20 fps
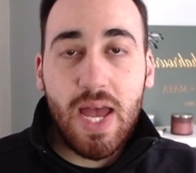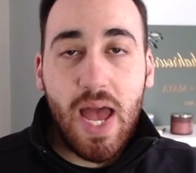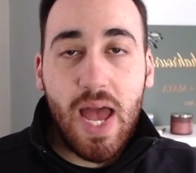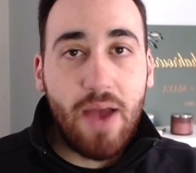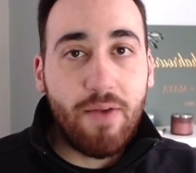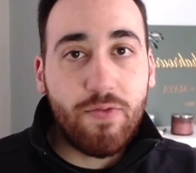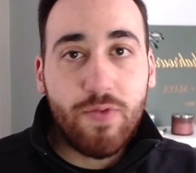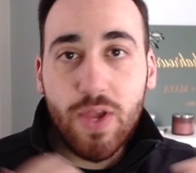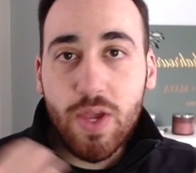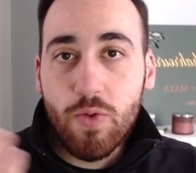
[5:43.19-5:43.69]

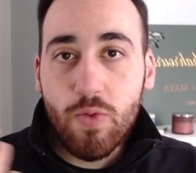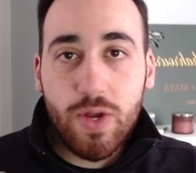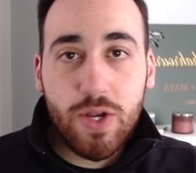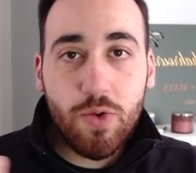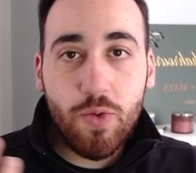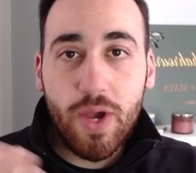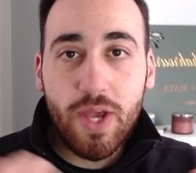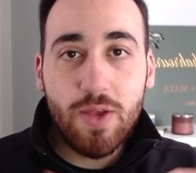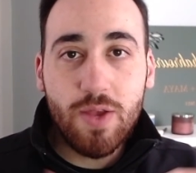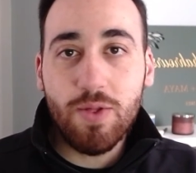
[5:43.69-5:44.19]
Every which
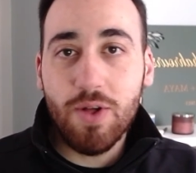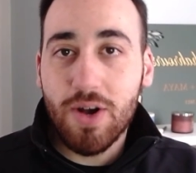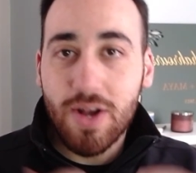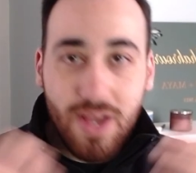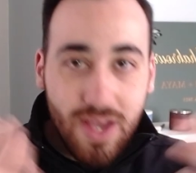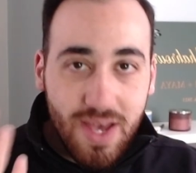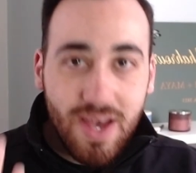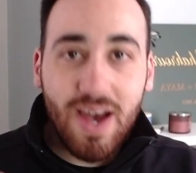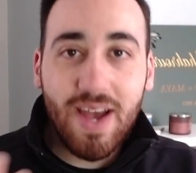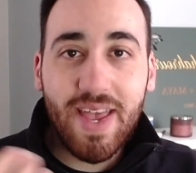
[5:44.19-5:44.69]
way you
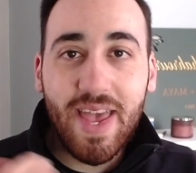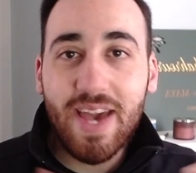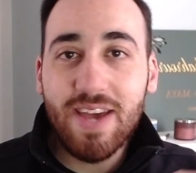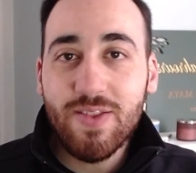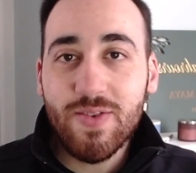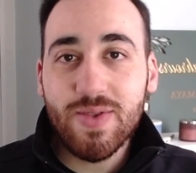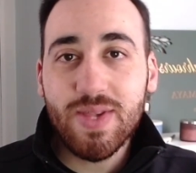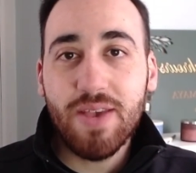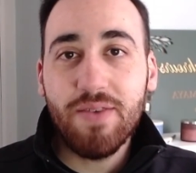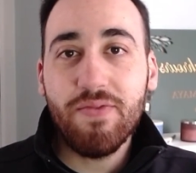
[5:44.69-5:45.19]
look, again,
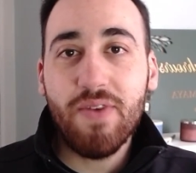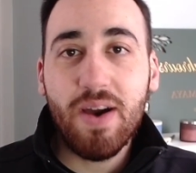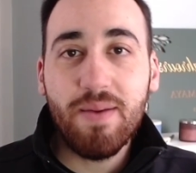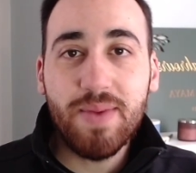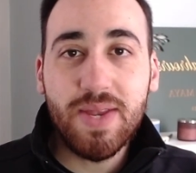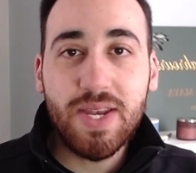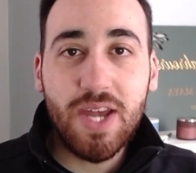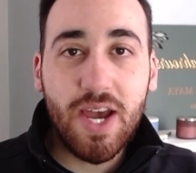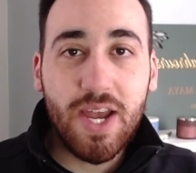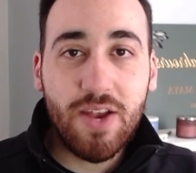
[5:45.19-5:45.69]
you see
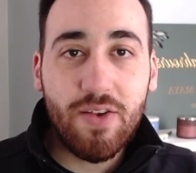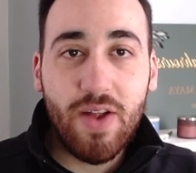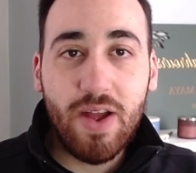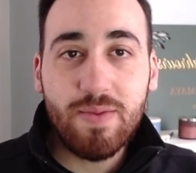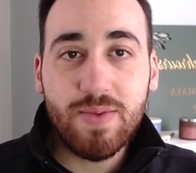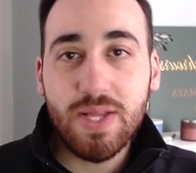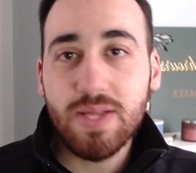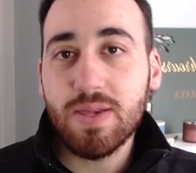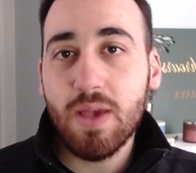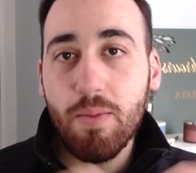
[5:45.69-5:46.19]
Feynman
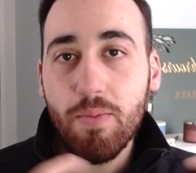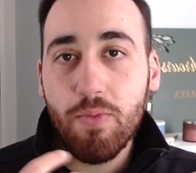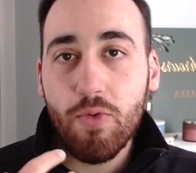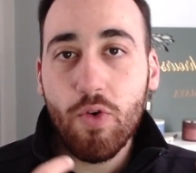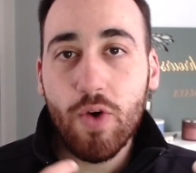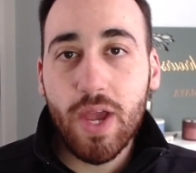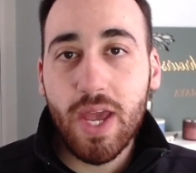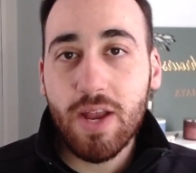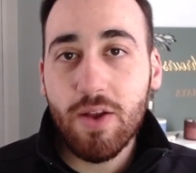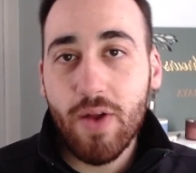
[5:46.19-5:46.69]
diagrams. At some
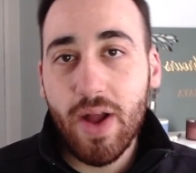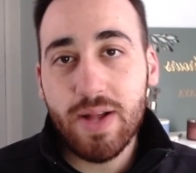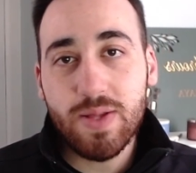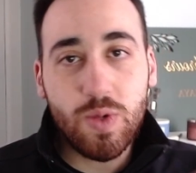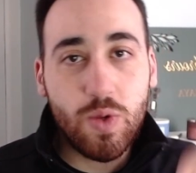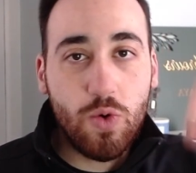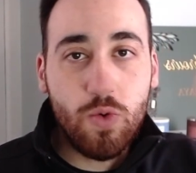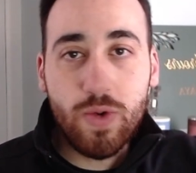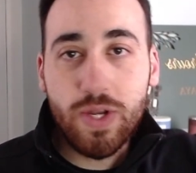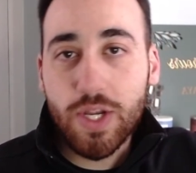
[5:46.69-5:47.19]
point in grad
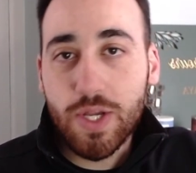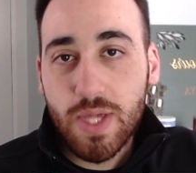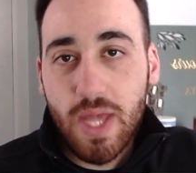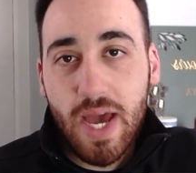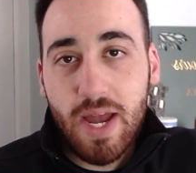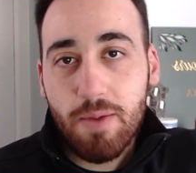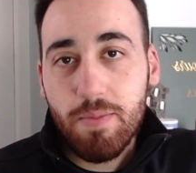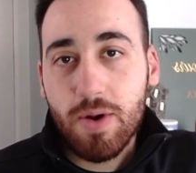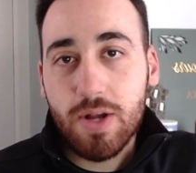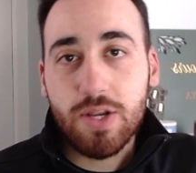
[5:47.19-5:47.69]
school, we just
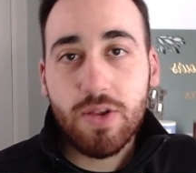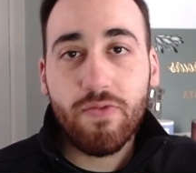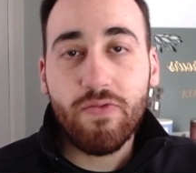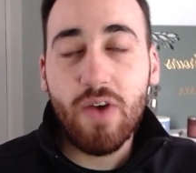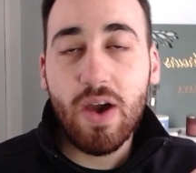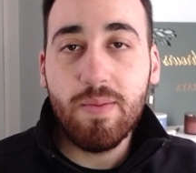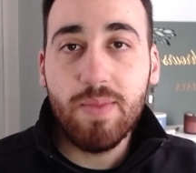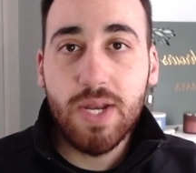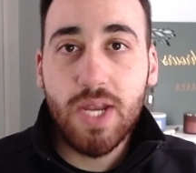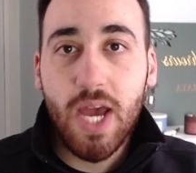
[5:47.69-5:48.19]
had a bunch of
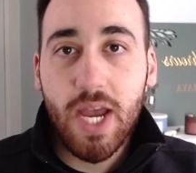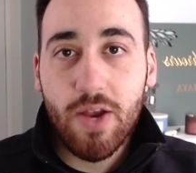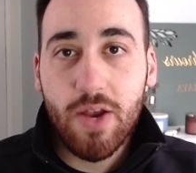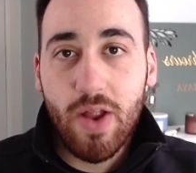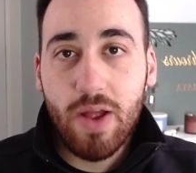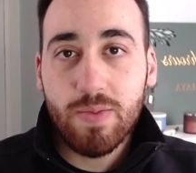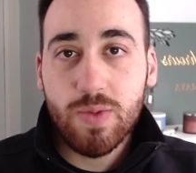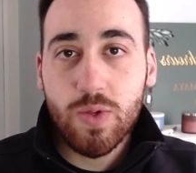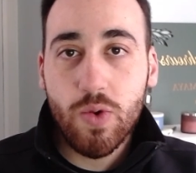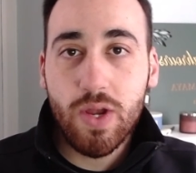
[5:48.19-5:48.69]
Feynman
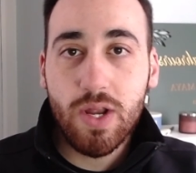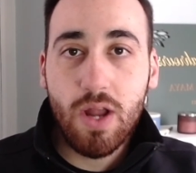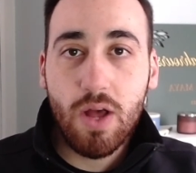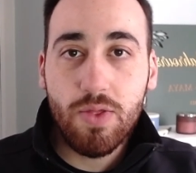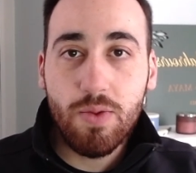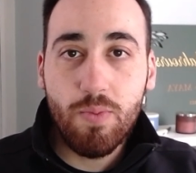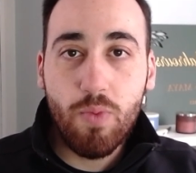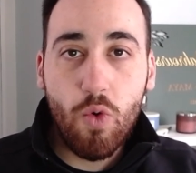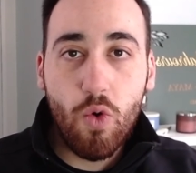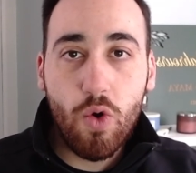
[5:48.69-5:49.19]
diagrams written on
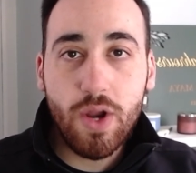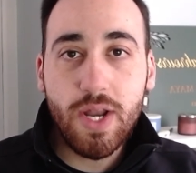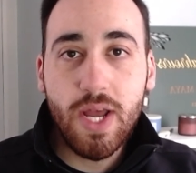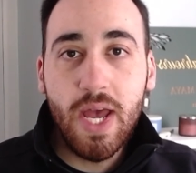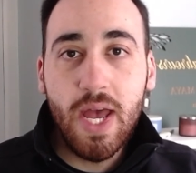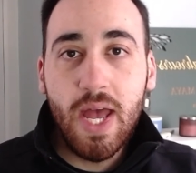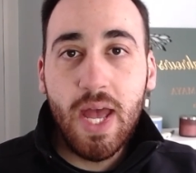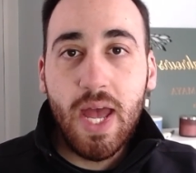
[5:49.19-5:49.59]
the board.